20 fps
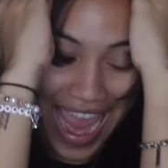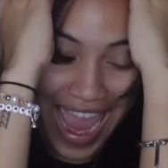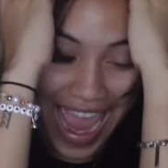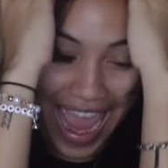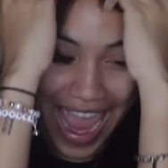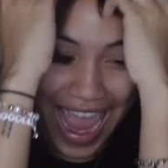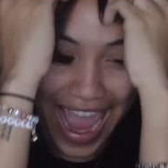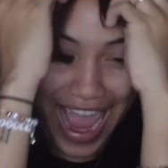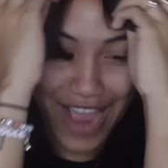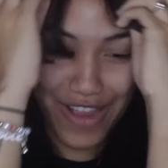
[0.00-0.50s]

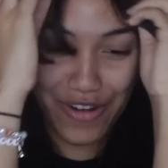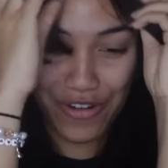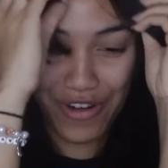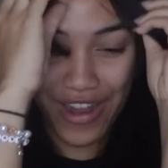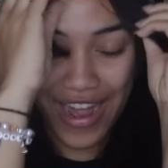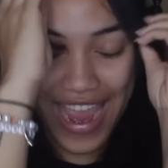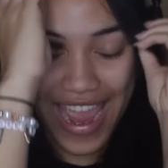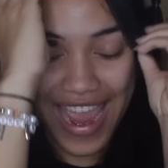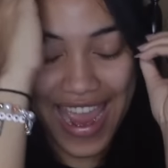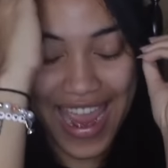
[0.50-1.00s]

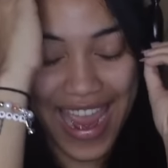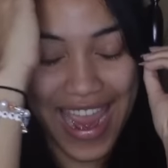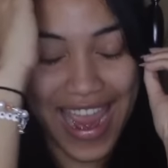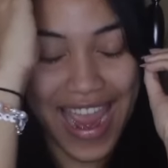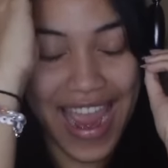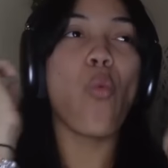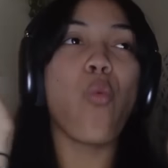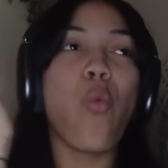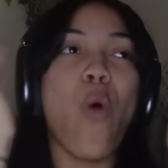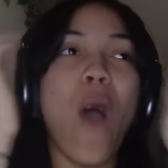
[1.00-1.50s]

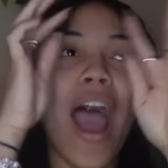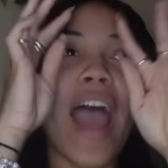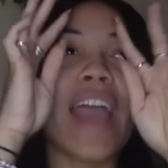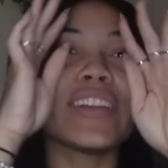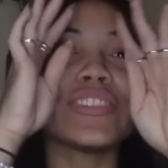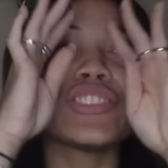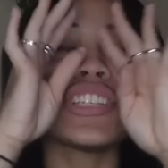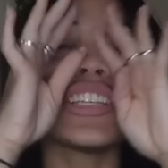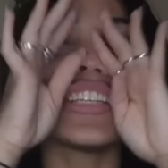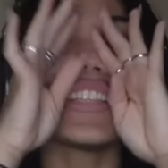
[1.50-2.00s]
angry. Why
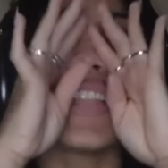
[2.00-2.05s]
is she